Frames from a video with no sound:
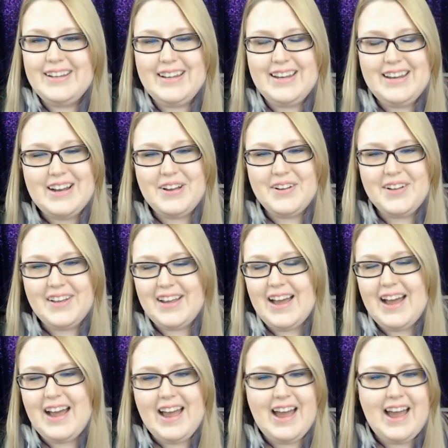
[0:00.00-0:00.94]
you know,
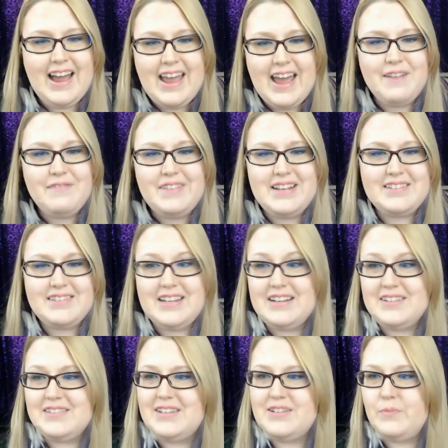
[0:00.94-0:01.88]
I have these
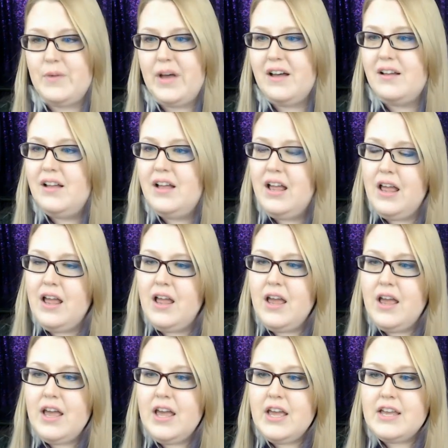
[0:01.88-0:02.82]
things as well.
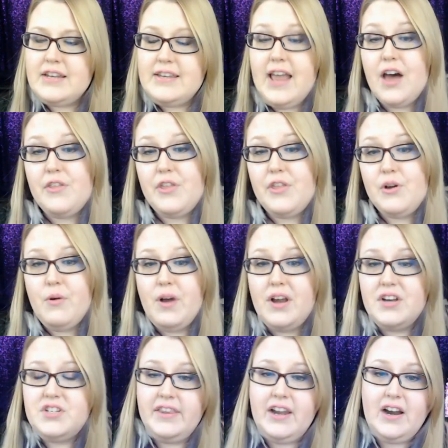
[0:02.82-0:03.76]
Now, the
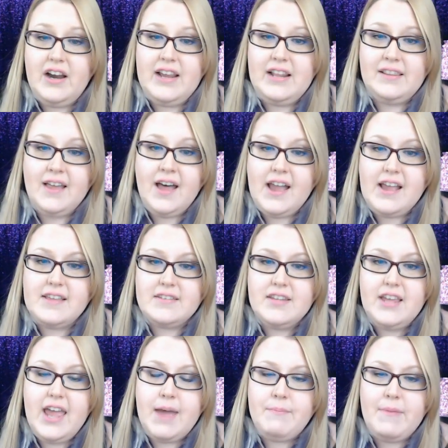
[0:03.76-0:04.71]
question therein lies,
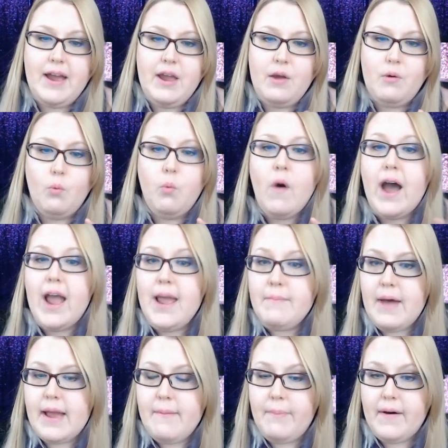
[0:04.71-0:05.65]
am I why
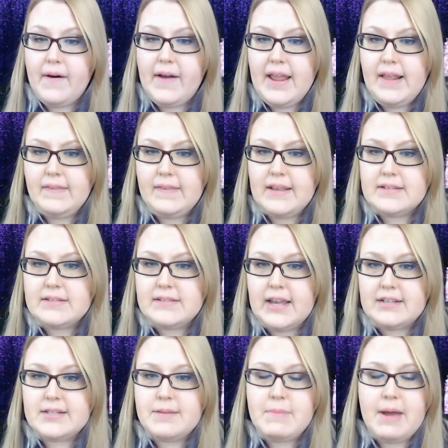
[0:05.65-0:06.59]
am I buying these
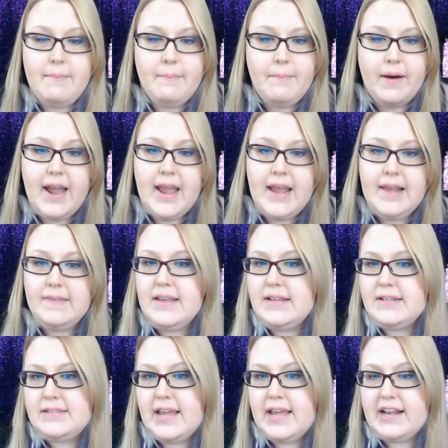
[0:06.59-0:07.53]
things? Am I buying
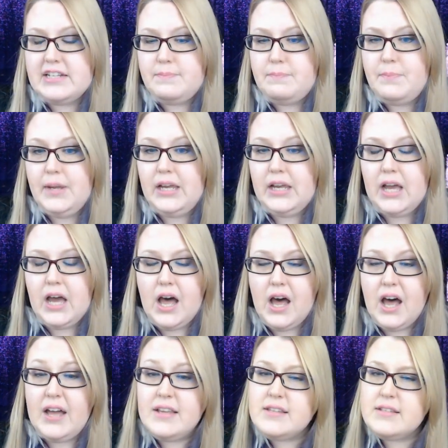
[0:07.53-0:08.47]
these things
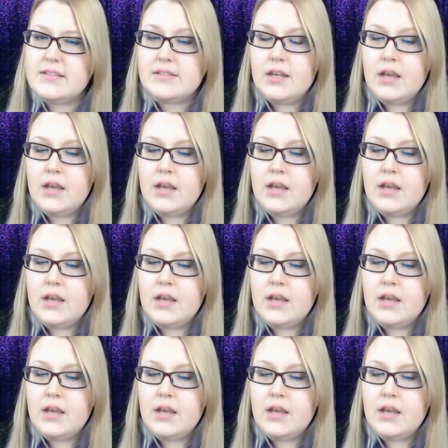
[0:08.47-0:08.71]
because